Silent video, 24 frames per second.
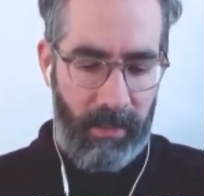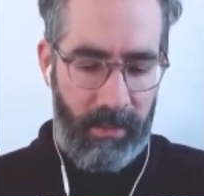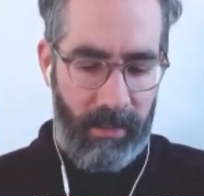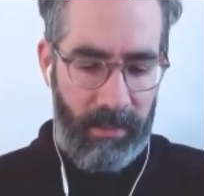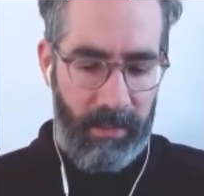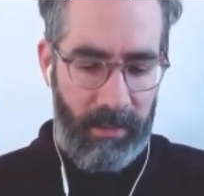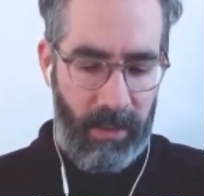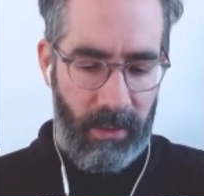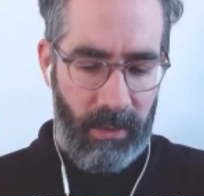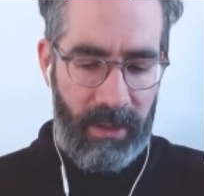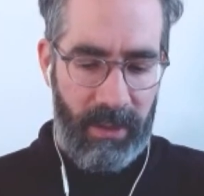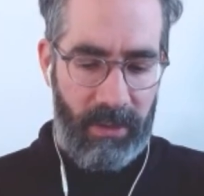
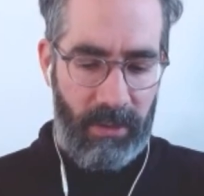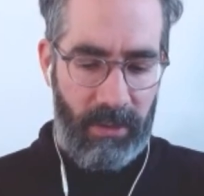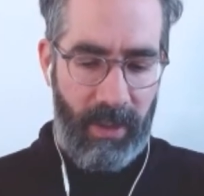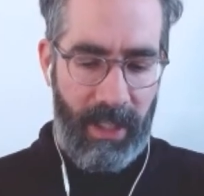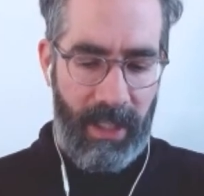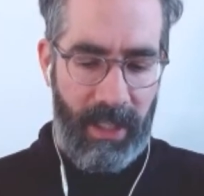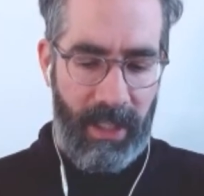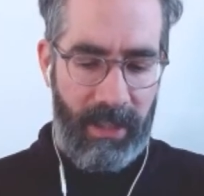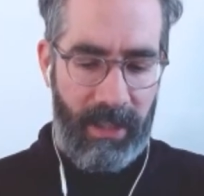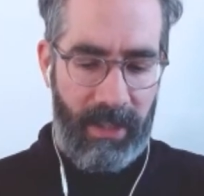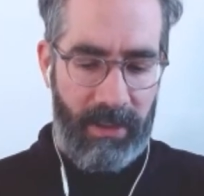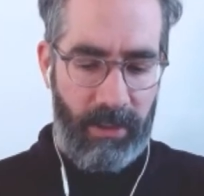So this
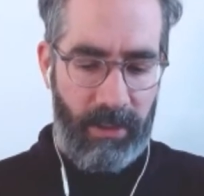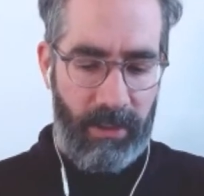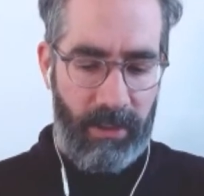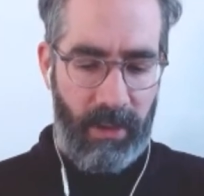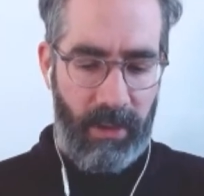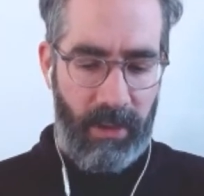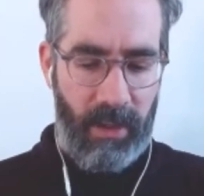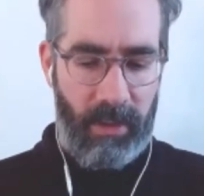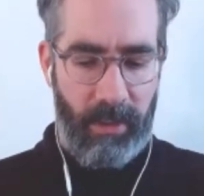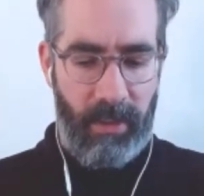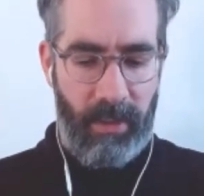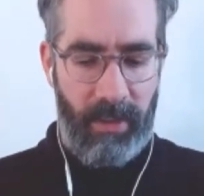really needs to
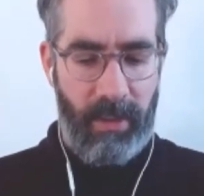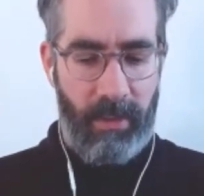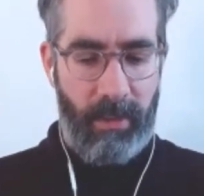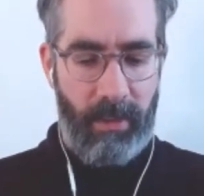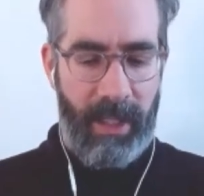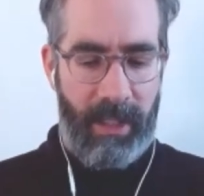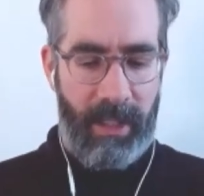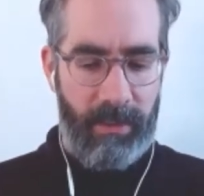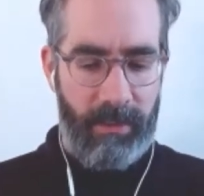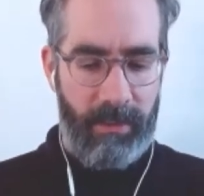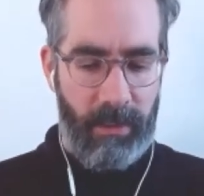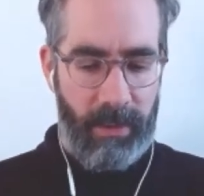start with the
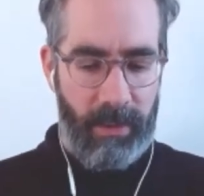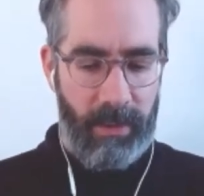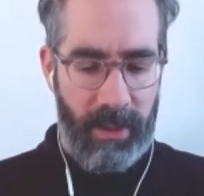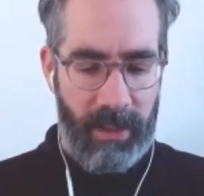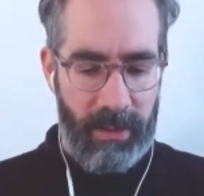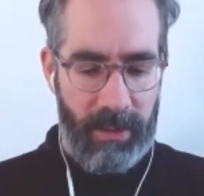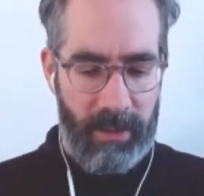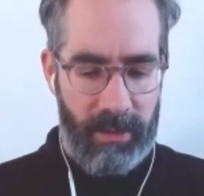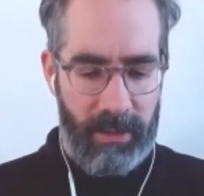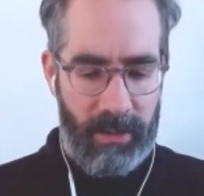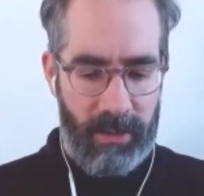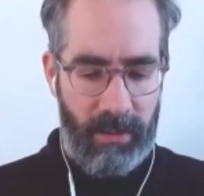
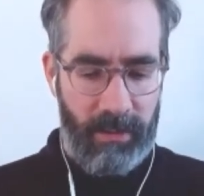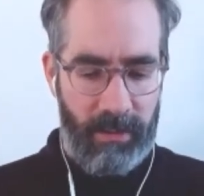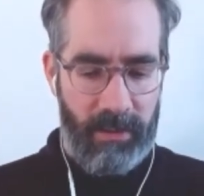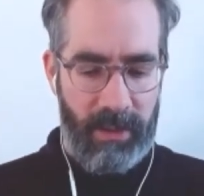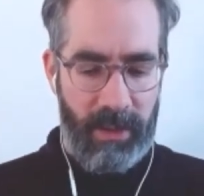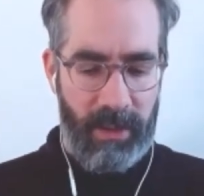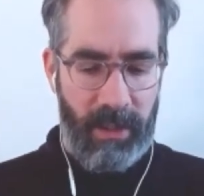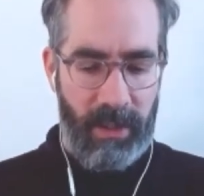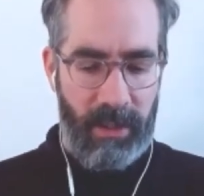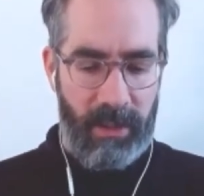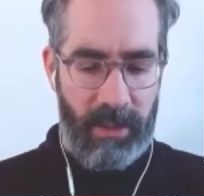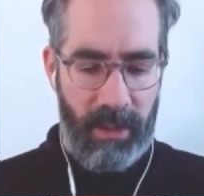mindfulness of
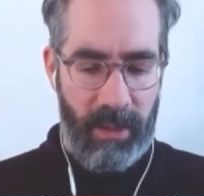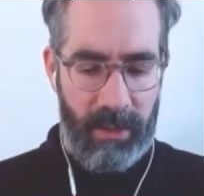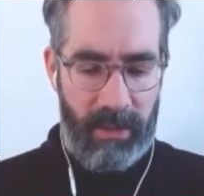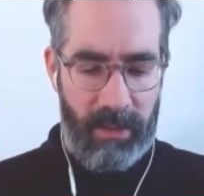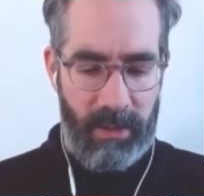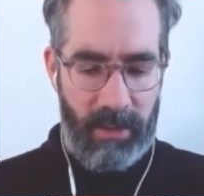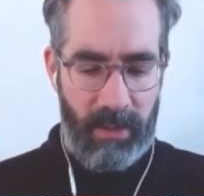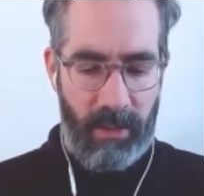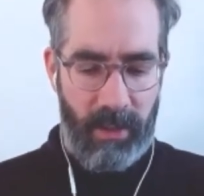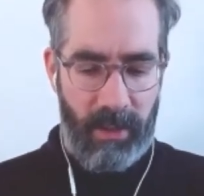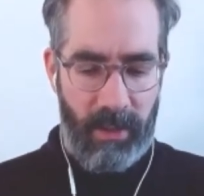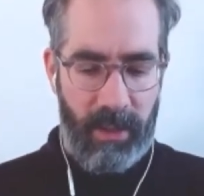saying,
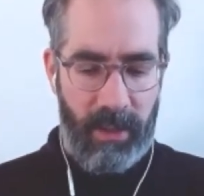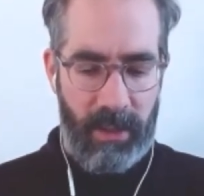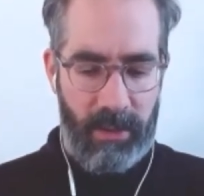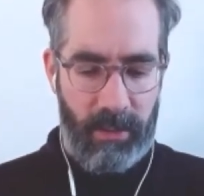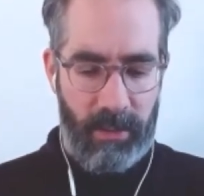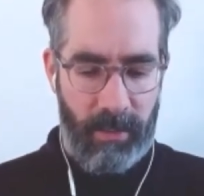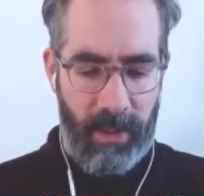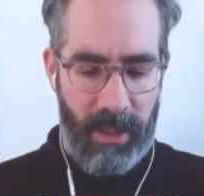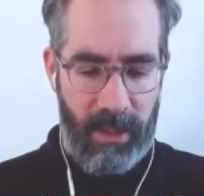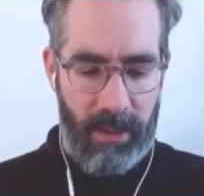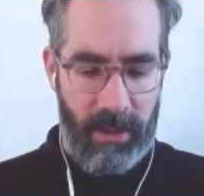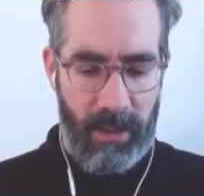yes, okay,
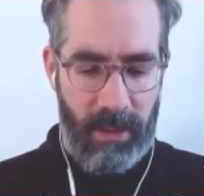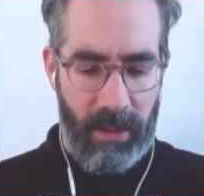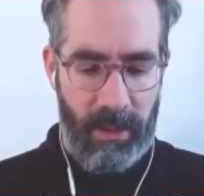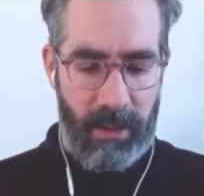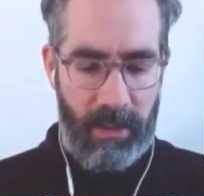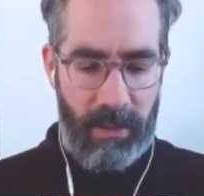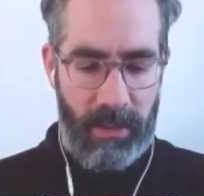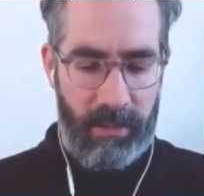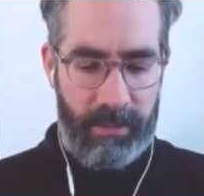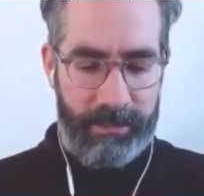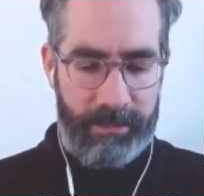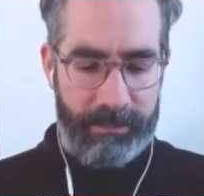
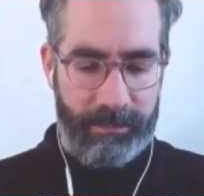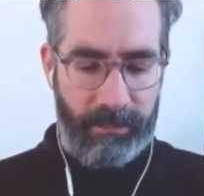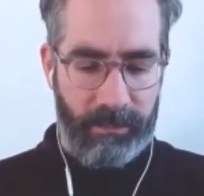especially